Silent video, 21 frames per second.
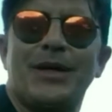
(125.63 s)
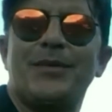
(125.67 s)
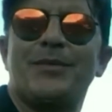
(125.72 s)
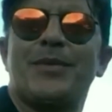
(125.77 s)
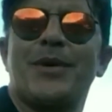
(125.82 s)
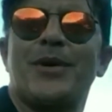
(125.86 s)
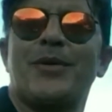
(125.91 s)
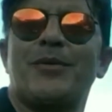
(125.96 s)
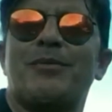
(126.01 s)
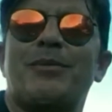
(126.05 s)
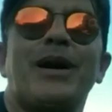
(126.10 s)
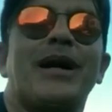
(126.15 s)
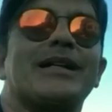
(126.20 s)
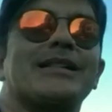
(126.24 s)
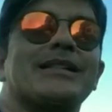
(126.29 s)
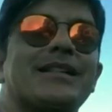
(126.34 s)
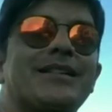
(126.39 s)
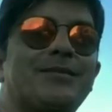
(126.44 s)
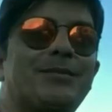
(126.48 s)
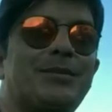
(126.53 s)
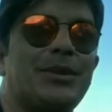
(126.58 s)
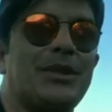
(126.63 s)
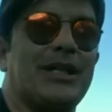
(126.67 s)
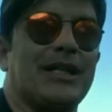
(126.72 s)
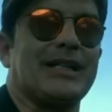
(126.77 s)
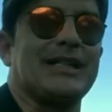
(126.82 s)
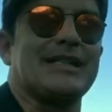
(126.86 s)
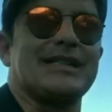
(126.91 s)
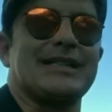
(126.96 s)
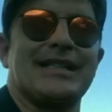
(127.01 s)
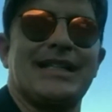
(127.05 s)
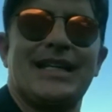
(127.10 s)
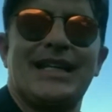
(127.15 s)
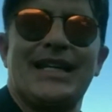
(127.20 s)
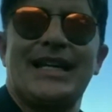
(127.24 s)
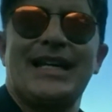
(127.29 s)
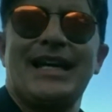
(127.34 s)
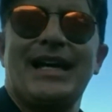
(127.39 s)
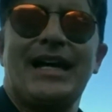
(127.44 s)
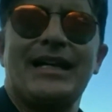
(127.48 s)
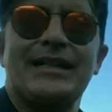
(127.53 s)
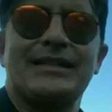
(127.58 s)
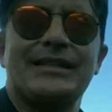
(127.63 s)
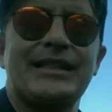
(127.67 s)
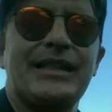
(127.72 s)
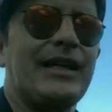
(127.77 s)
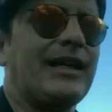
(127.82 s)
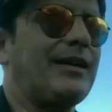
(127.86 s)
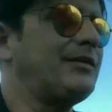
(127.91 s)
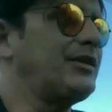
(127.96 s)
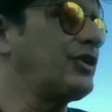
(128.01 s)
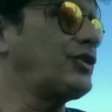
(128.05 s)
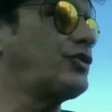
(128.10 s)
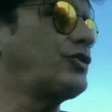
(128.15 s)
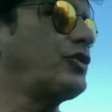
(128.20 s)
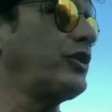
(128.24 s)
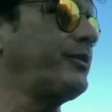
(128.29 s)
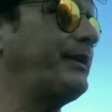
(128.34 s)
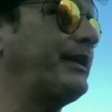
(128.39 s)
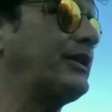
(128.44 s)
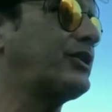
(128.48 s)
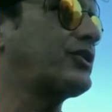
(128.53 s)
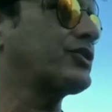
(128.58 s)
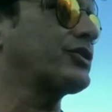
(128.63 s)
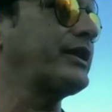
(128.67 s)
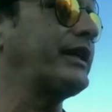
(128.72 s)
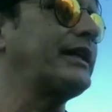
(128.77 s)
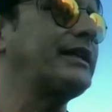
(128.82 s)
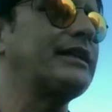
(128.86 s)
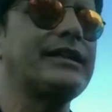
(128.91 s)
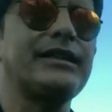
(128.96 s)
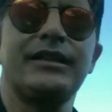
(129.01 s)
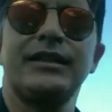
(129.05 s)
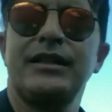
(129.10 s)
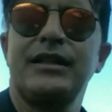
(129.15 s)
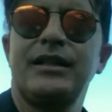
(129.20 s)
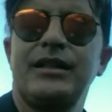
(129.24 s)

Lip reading: people, positive books. I see a disturbing trend